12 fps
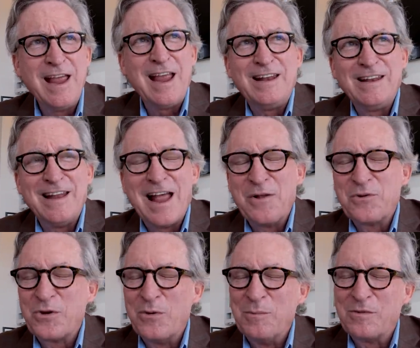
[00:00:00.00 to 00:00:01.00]
handed
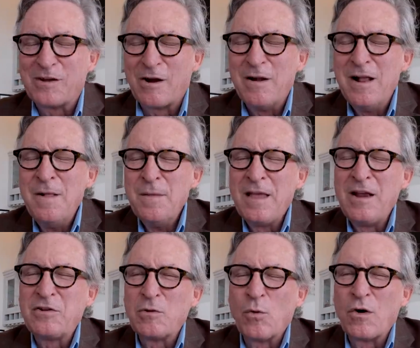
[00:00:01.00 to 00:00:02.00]
down to him. So
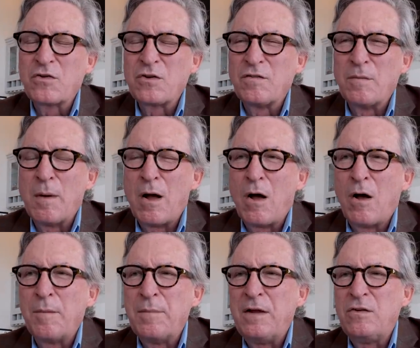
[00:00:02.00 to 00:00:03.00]
he's the worst of them
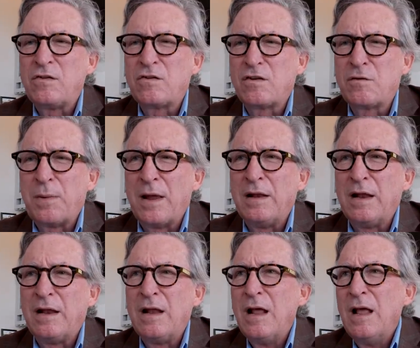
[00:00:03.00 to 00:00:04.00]
all. I mean, he's
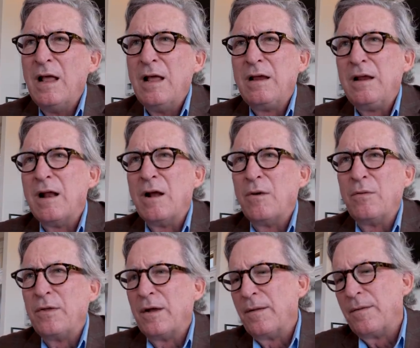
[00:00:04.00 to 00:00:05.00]
suspended, you know,
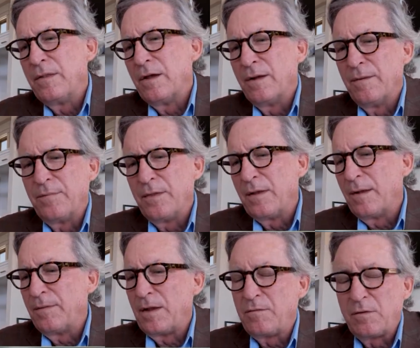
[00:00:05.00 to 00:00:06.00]

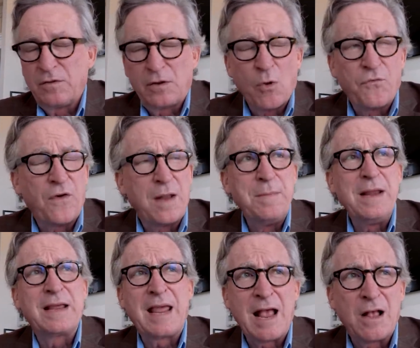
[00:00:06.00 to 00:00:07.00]
the GoFundMe
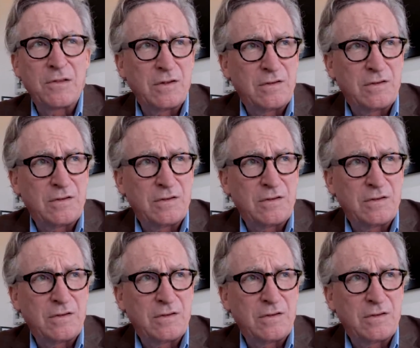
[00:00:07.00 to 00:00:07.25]
accounts. He